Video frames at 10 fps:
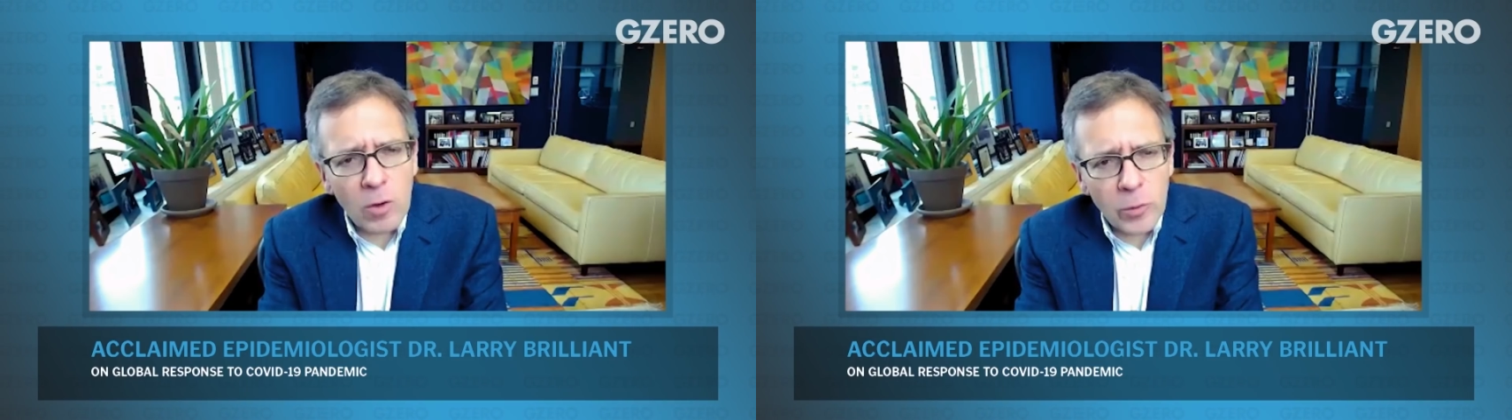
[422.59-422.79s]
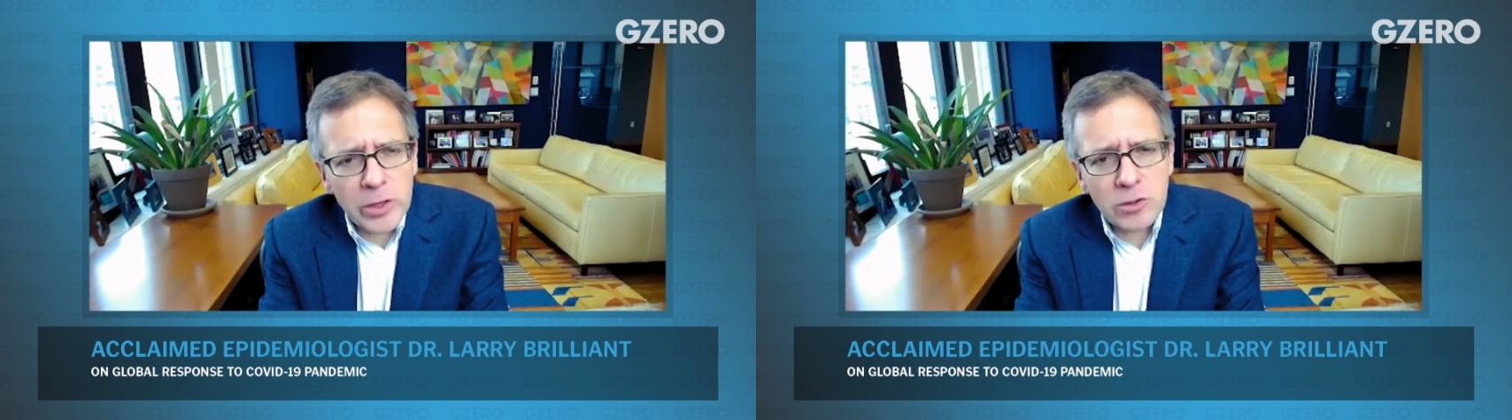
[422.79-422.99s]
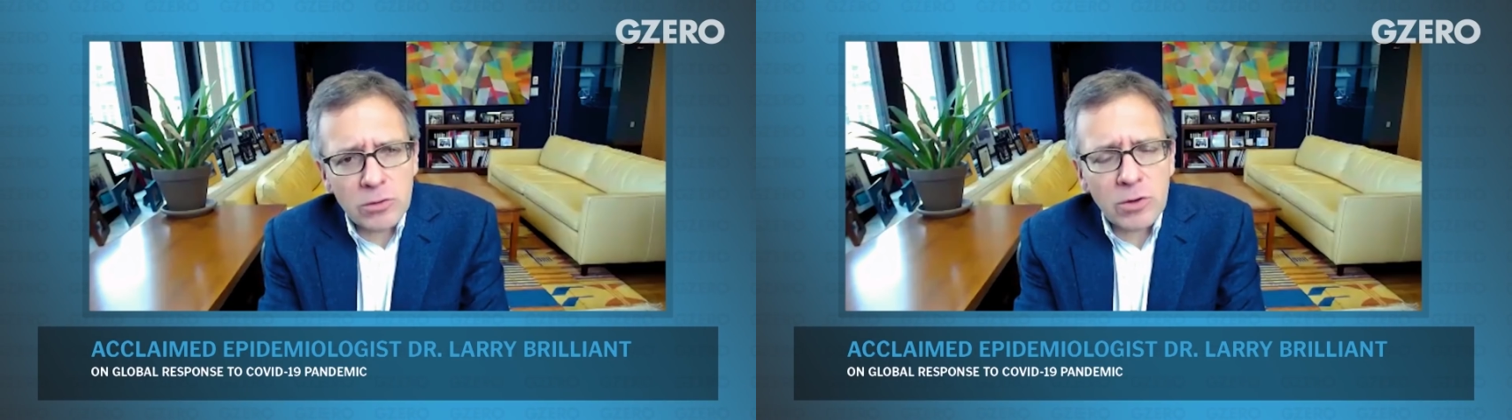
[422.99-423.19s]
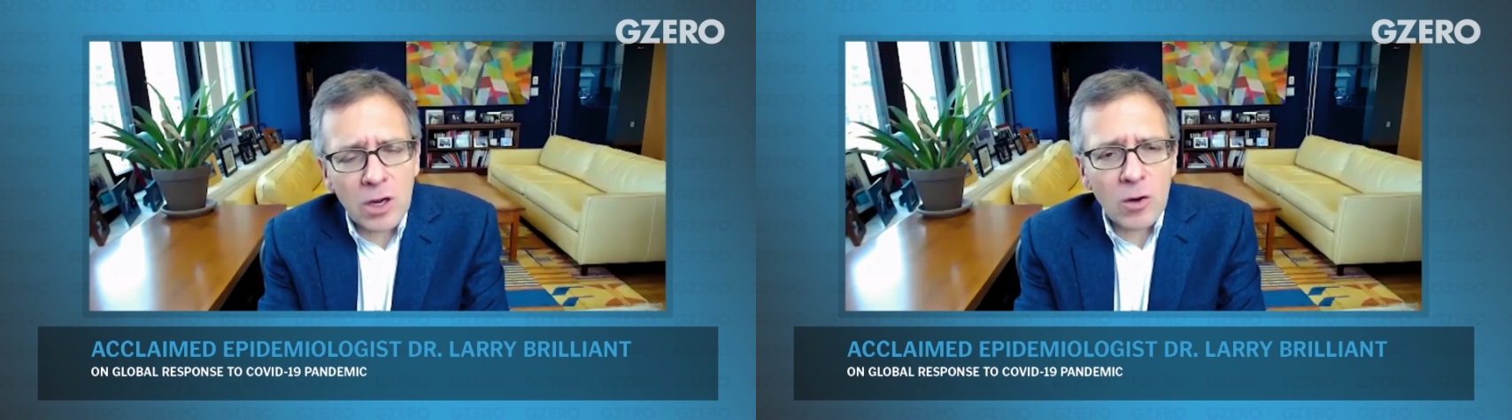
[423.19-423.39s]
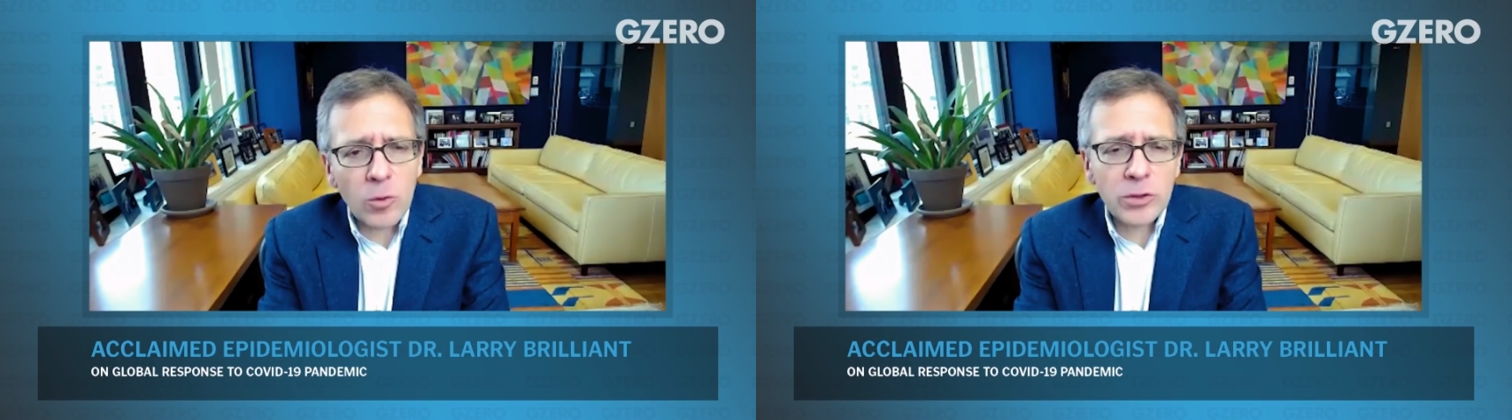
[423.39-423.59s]
what we do
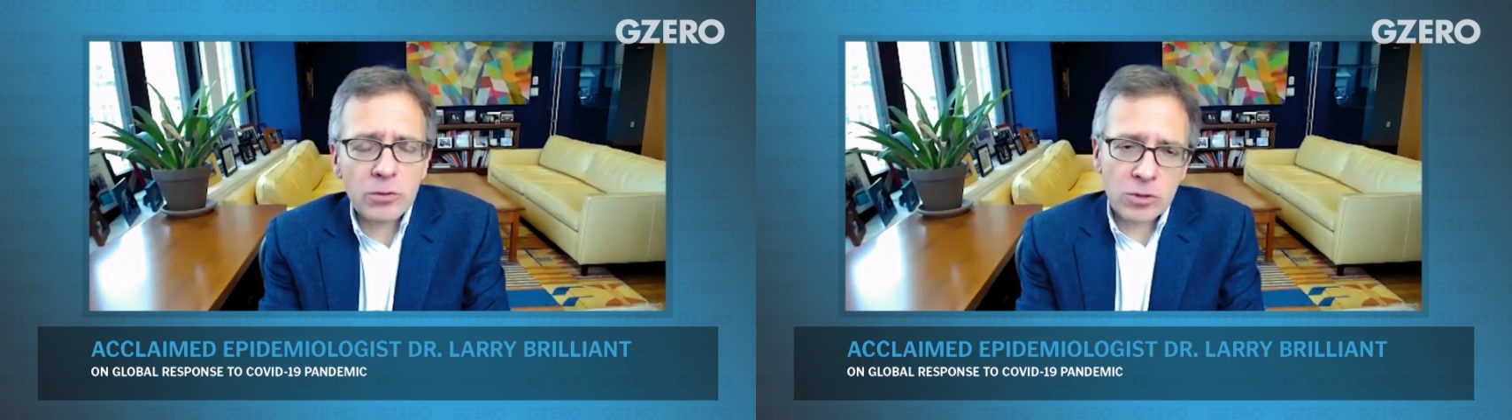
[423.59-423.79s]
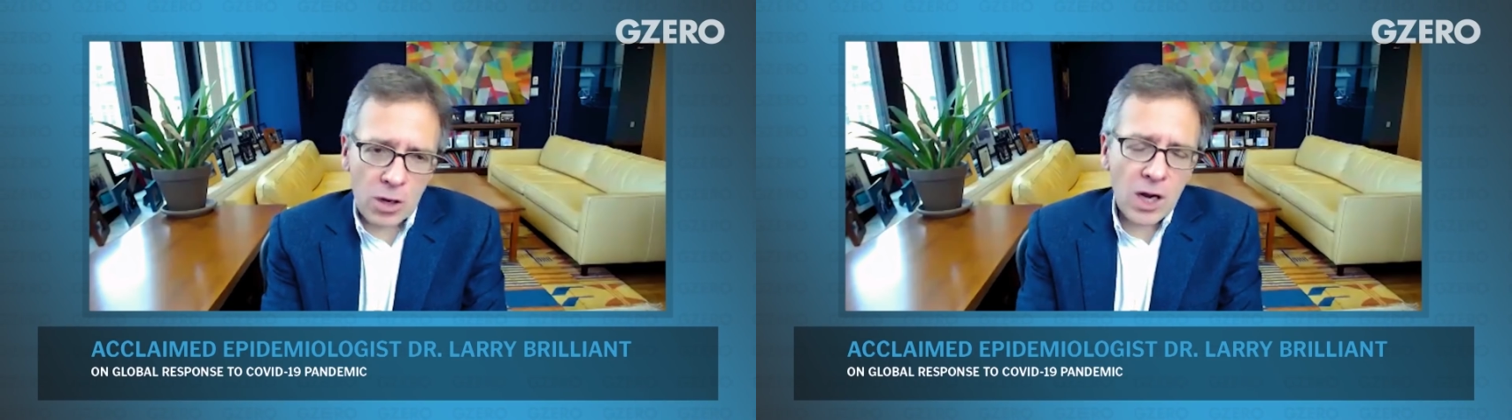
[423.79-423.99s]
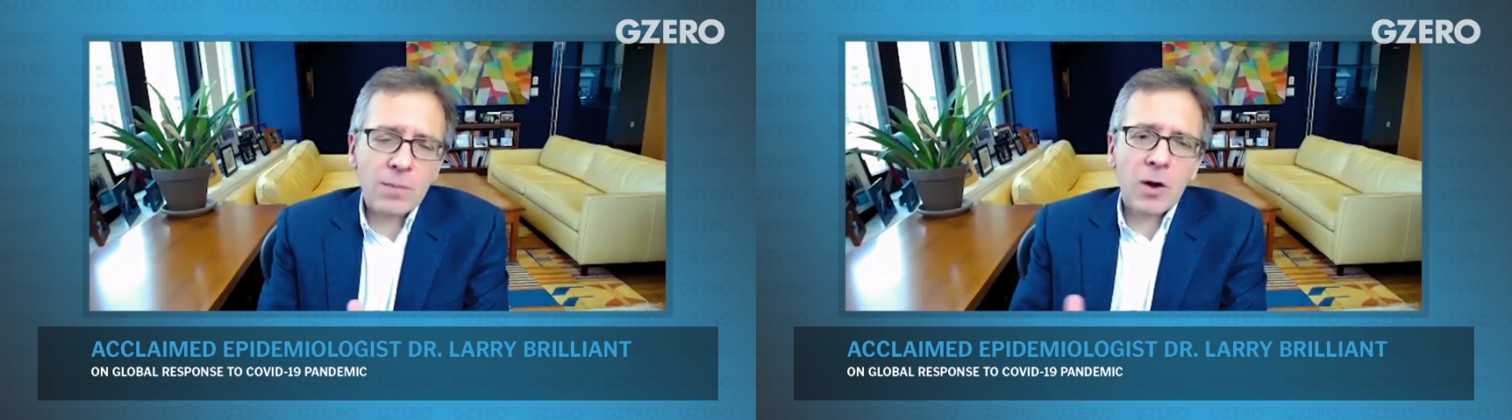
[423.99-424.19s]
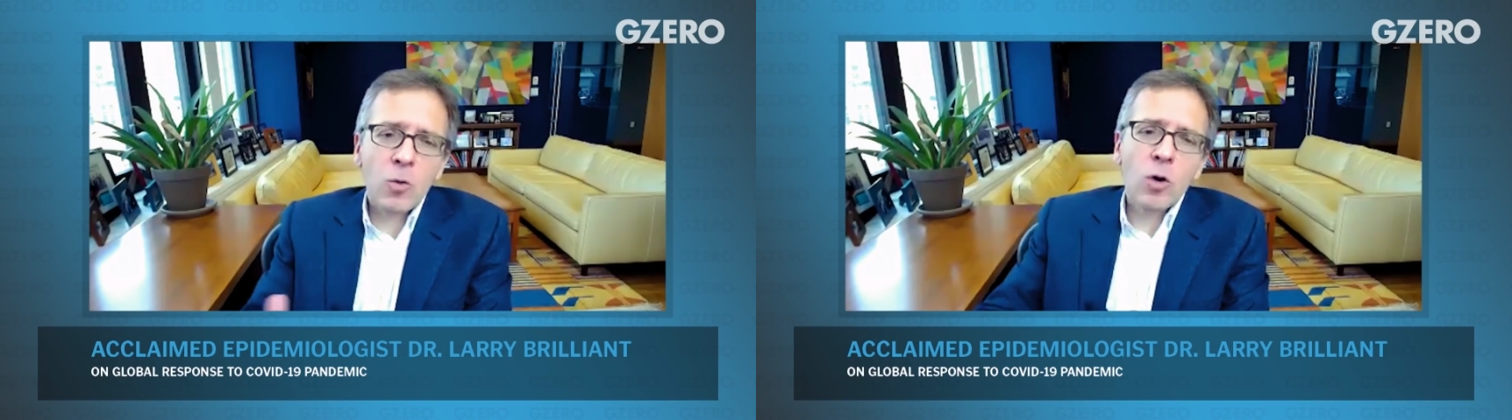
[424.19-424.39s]
know, when you talk about